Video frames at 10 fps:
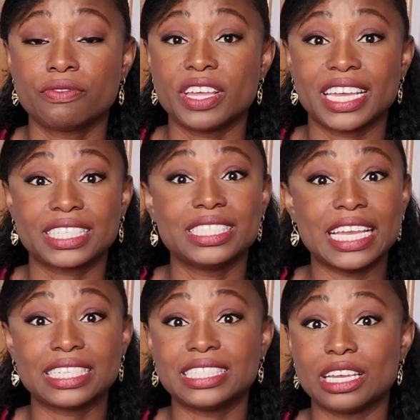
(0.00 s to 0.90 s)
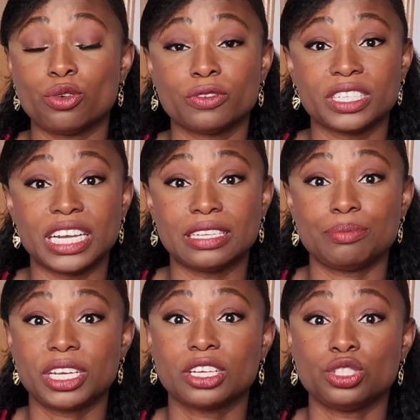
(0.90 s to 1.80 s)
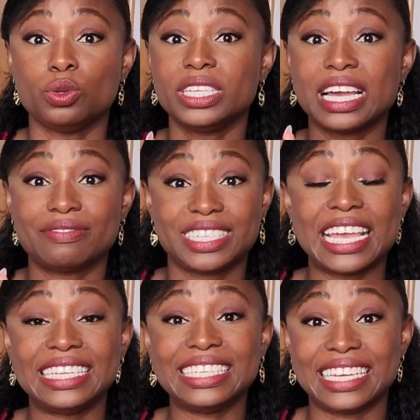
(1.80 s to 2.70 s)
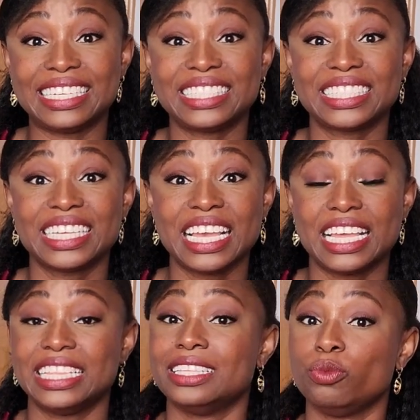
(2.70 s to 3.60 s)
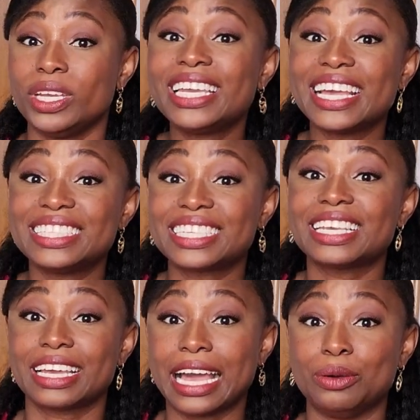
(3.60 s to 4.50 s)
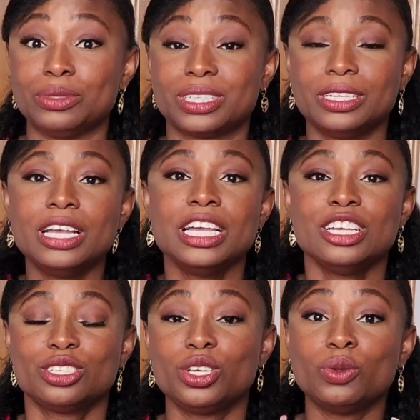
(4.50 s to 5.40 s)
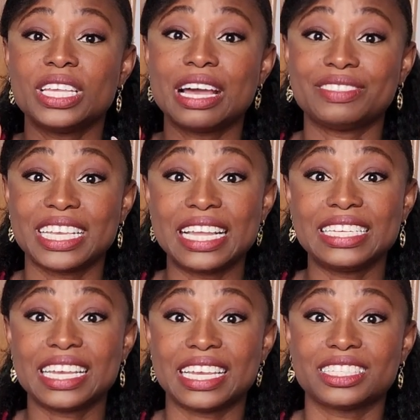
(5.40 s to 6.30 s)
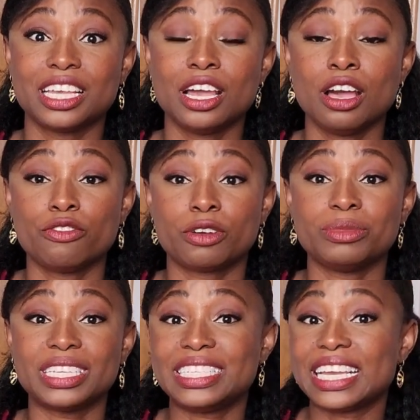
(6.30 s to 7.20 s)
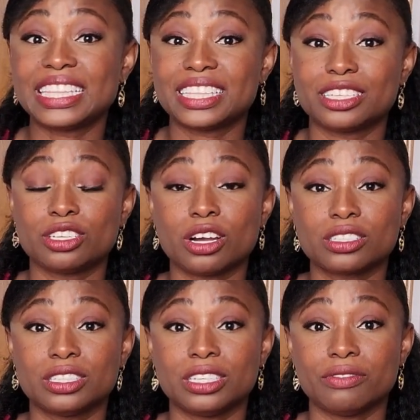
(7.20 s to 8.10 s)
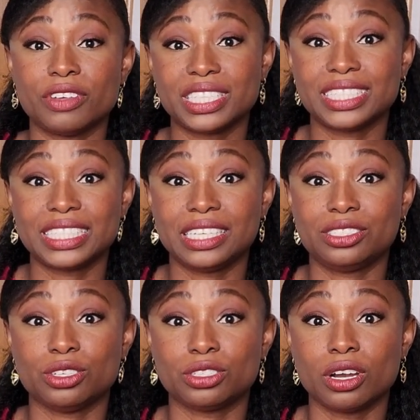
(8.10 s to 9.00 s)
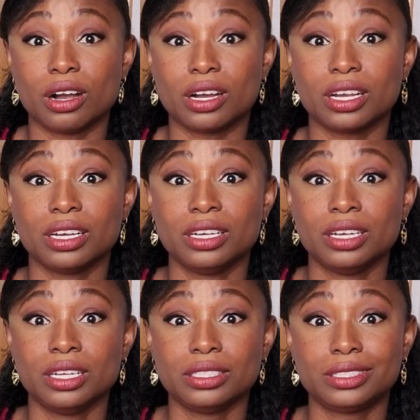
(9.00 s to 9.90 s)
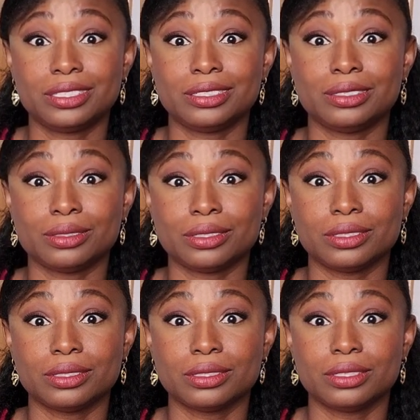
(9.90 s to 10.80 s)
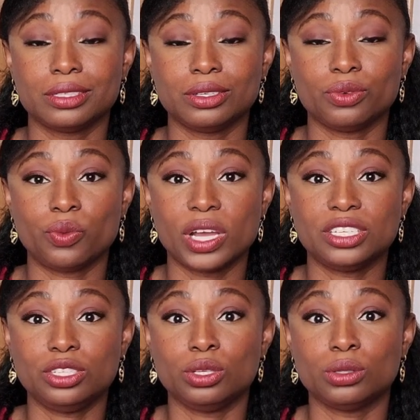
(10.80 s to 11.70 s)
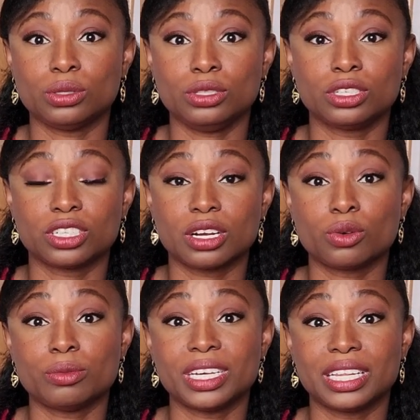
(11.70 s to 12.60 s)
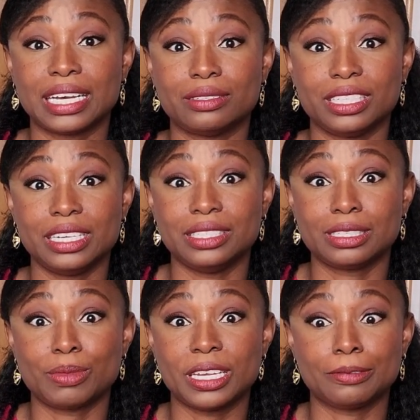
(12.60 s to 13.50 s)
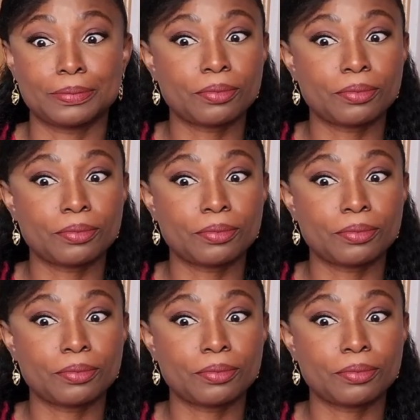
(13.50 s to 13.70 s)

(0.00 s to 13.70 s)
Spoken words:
FedEx next day overnight, because you only have 10 days and weekends count. So you only have 10 days from the day that the vet sees your dog till when your dog will be allowed in Spain.